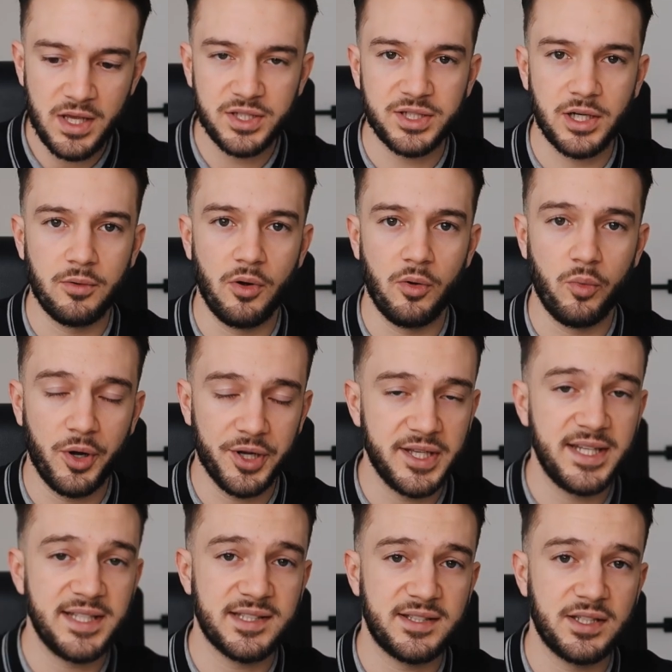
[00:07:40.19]
So what you
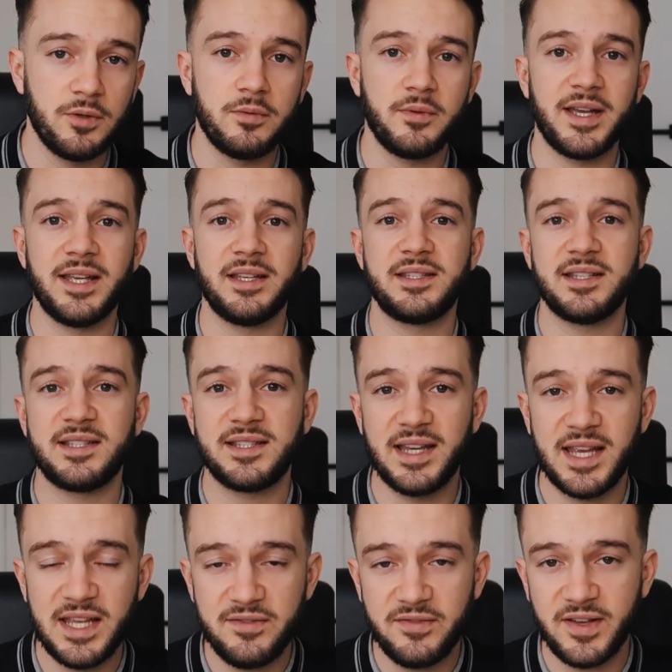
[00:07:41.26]
need to do is
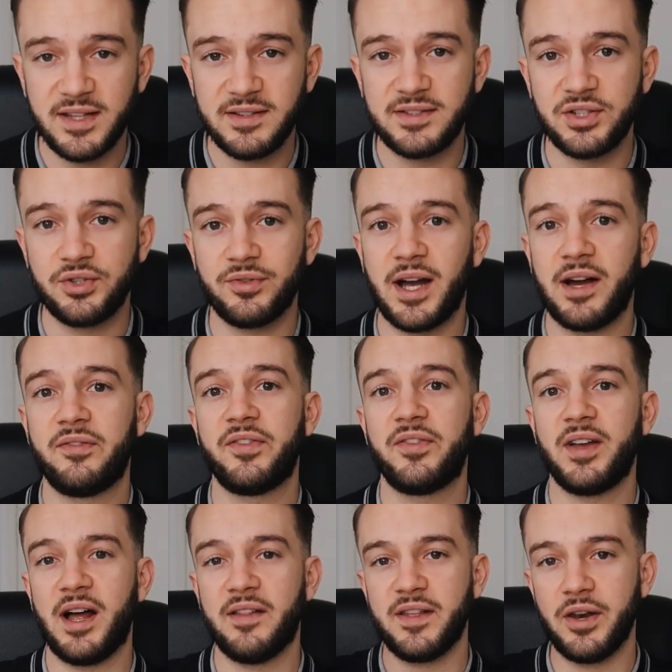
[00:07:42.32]
save into
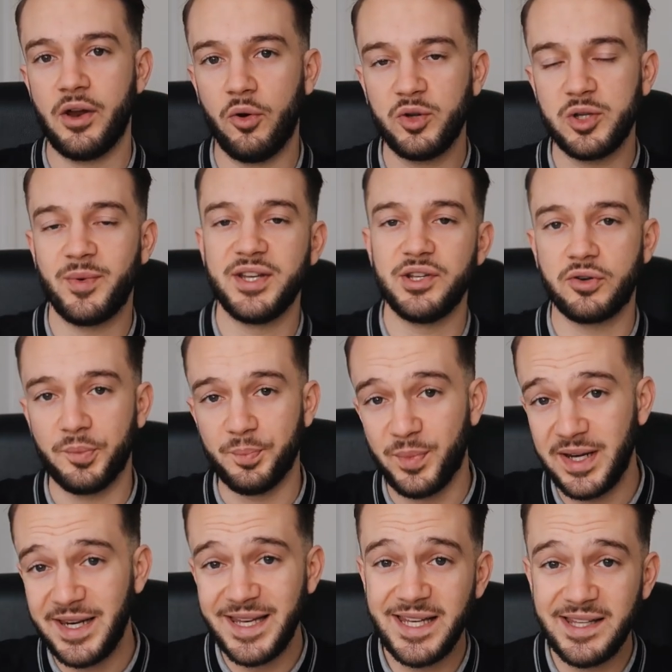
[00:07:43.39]
drafts, and then only when you're
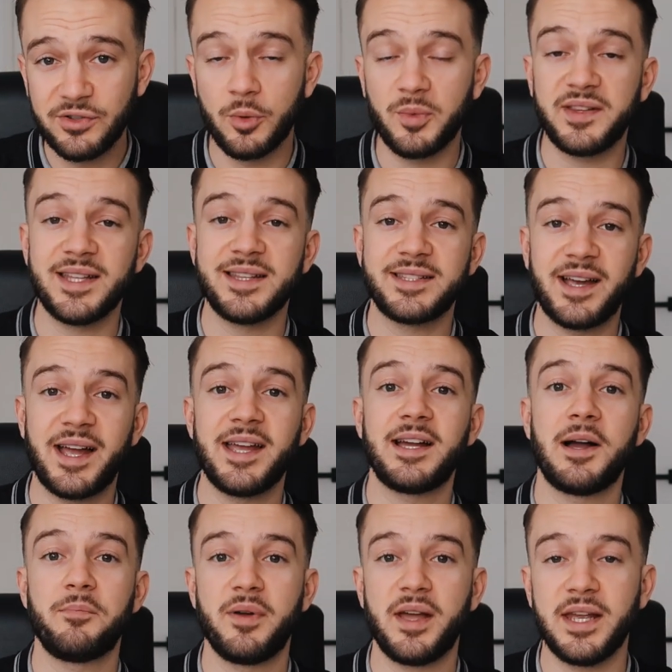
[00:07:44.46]
completely done with the entire
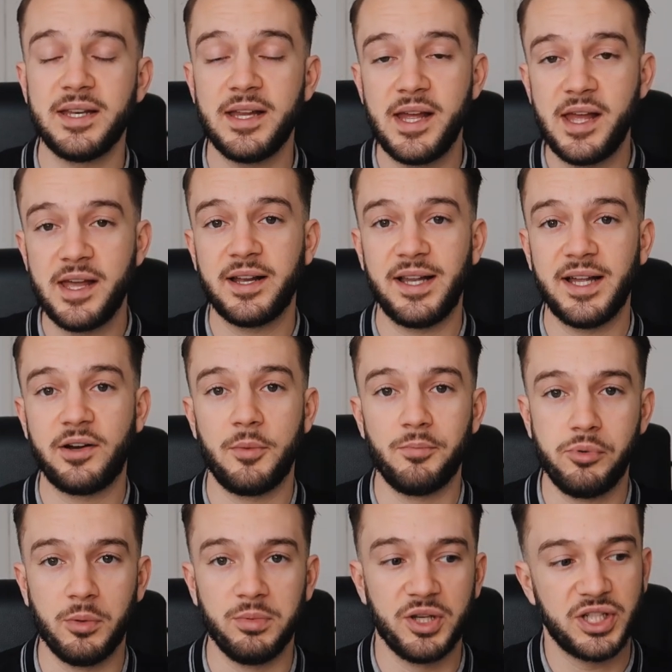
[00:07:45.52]
campaign, click on
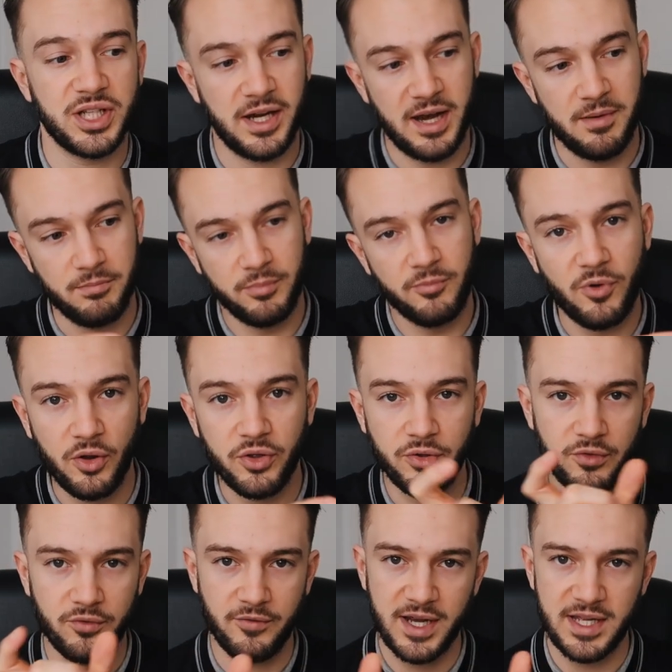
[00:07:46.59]
publish, and then on
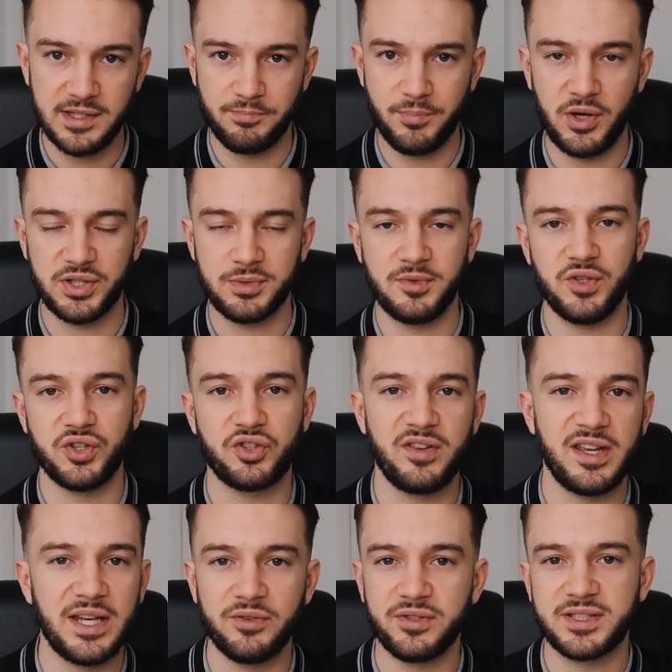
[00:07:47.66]
the right bottom of your
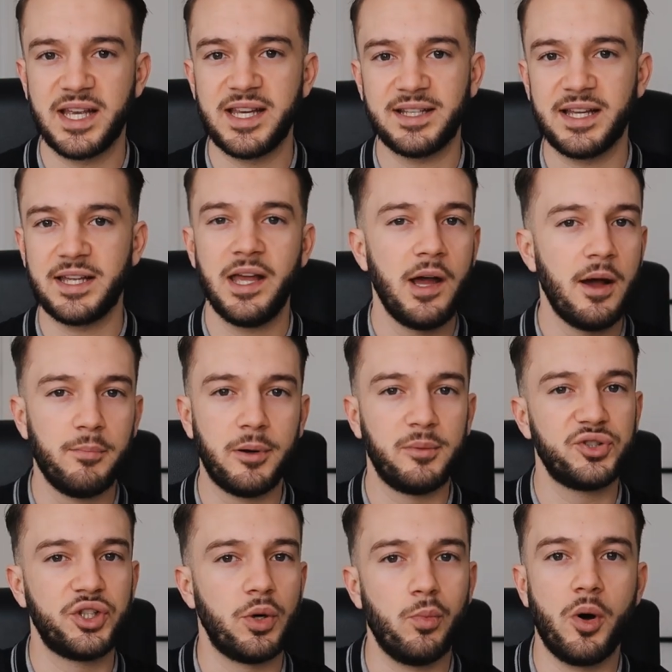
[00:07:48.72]
screen it will say like
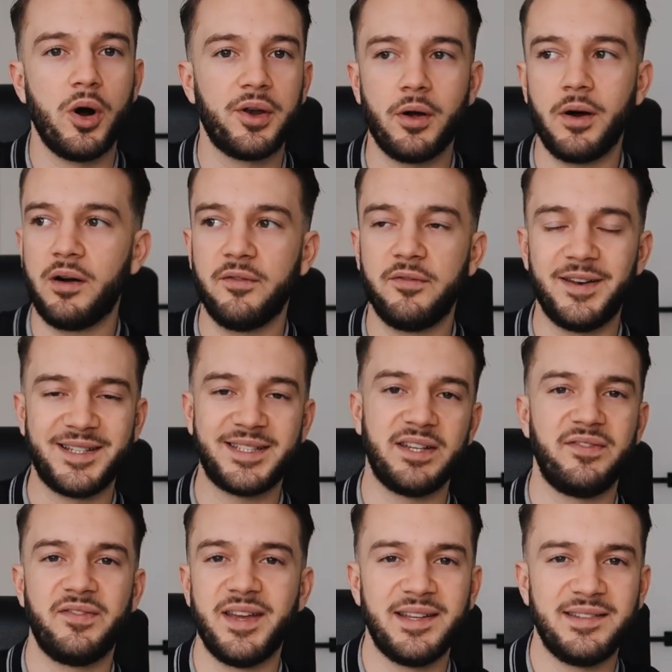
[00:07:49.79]
publisher 1 of, let's say,
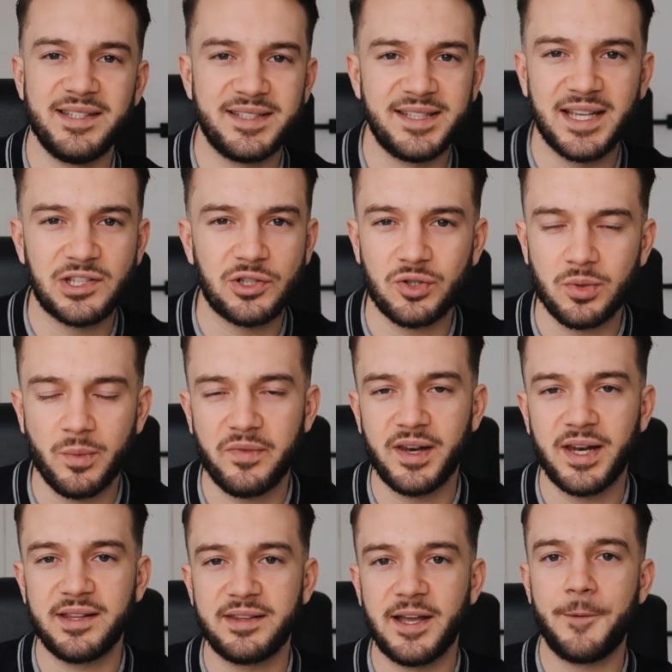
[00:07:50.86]
36 or something
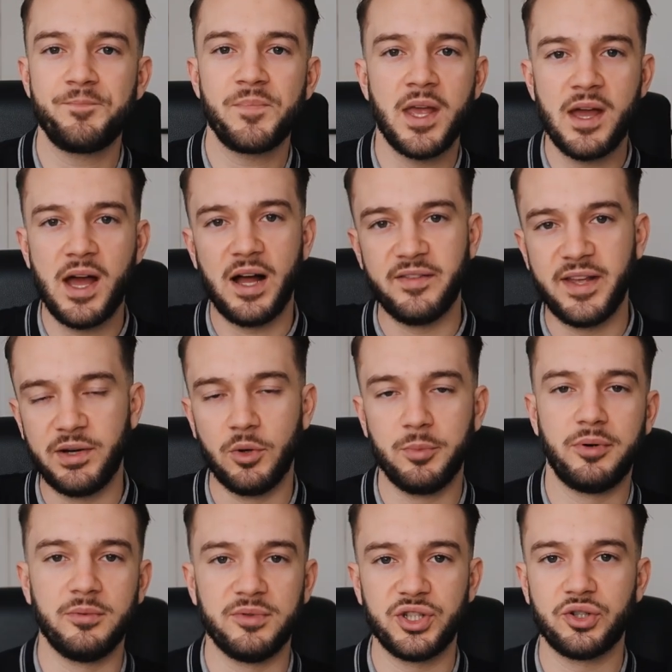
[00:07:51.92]
like that, and then it will
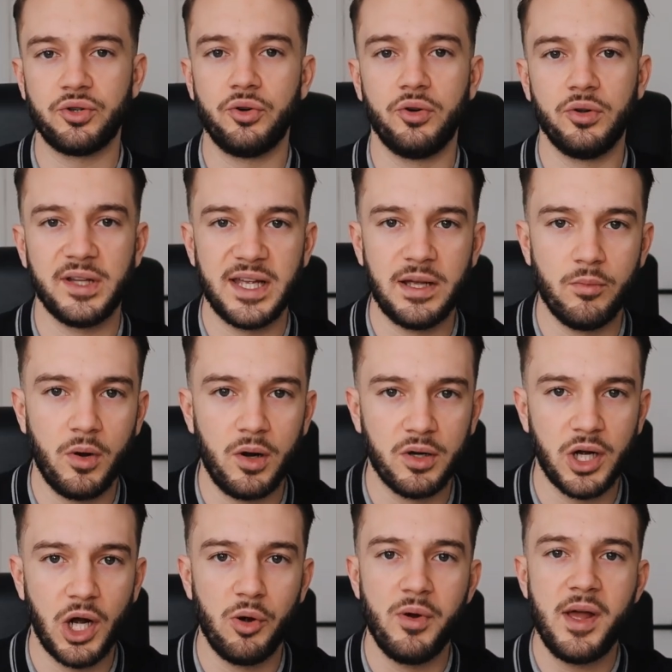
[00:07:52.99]
publish it all in
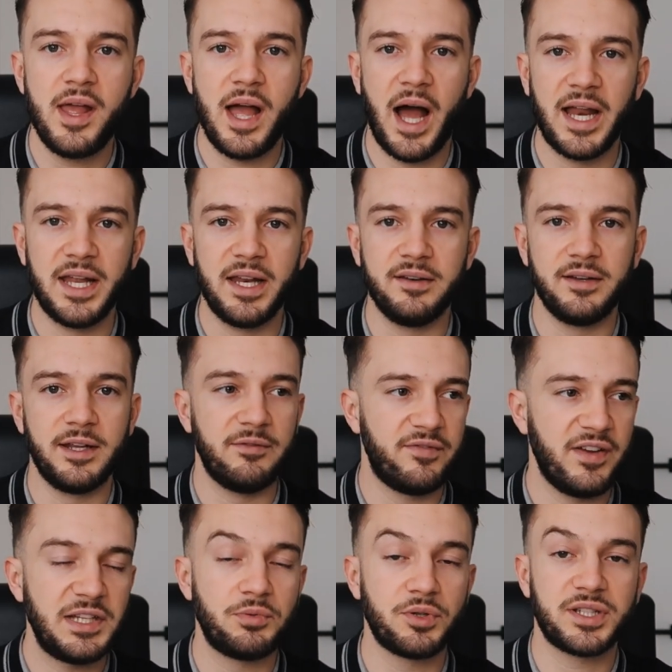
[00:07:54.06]
one go. And then in
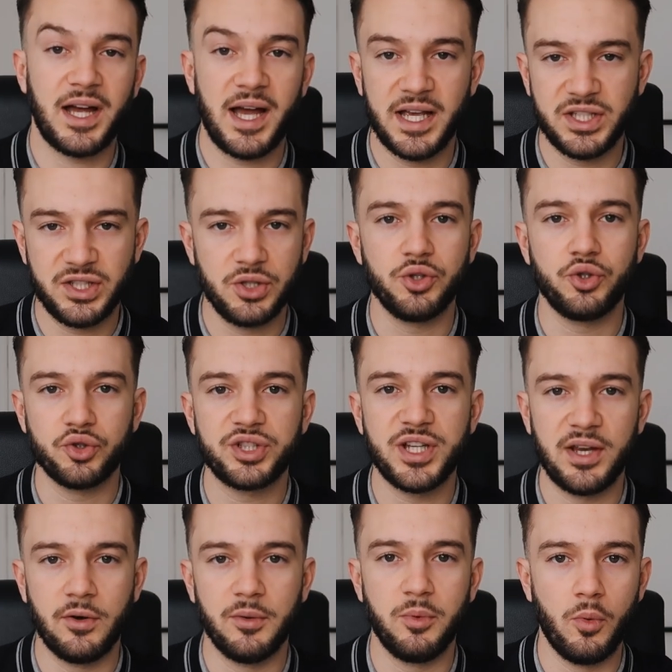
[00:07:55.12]
Facebook's eyes, you're just
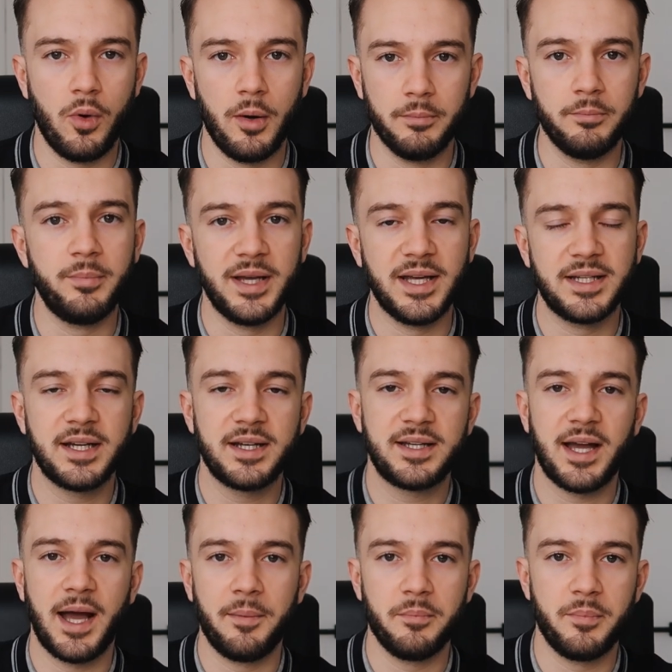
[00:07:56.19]
setting up one big
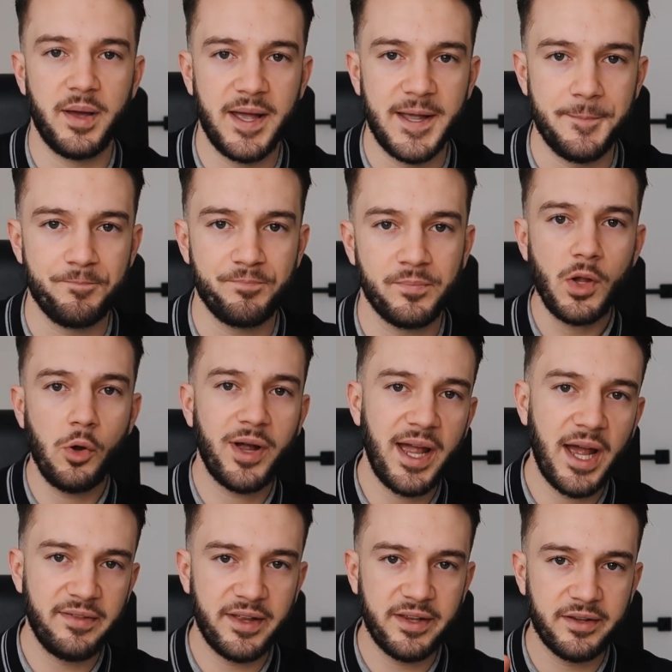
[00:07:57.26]
campaign. Okay,
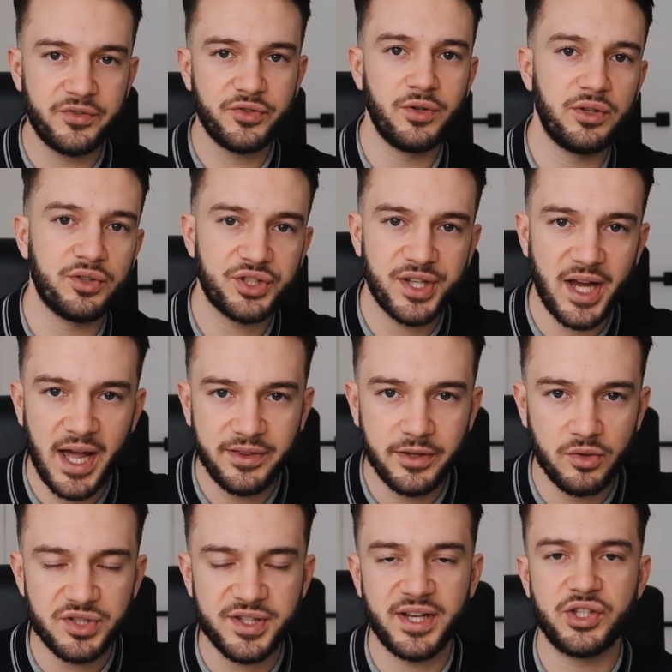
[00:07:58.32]
and then the 2 little side
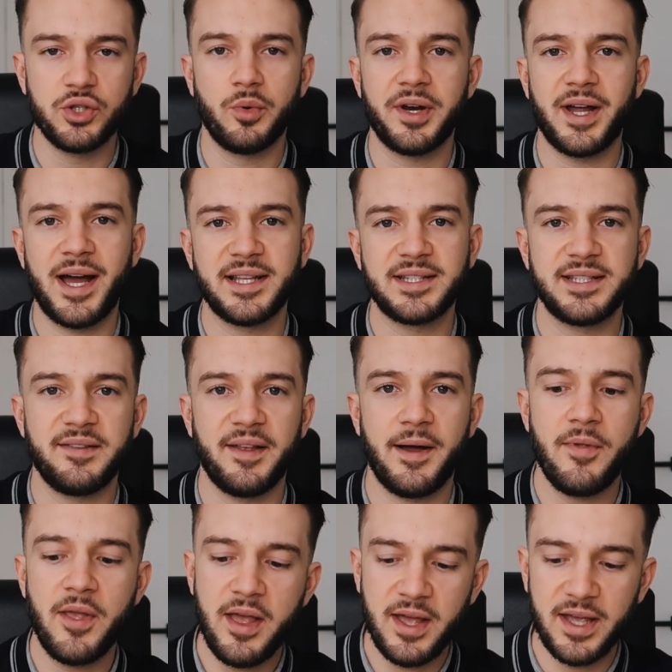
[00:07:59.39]
notes that I do want to add to
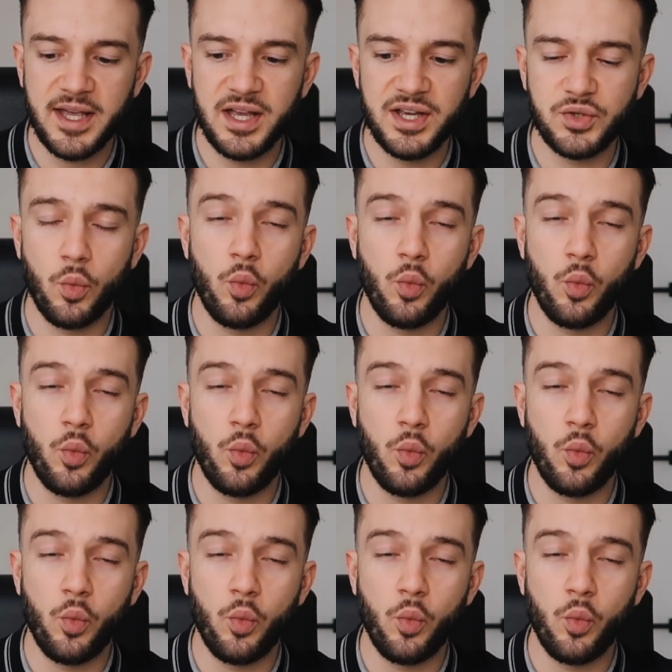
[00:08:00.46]
that is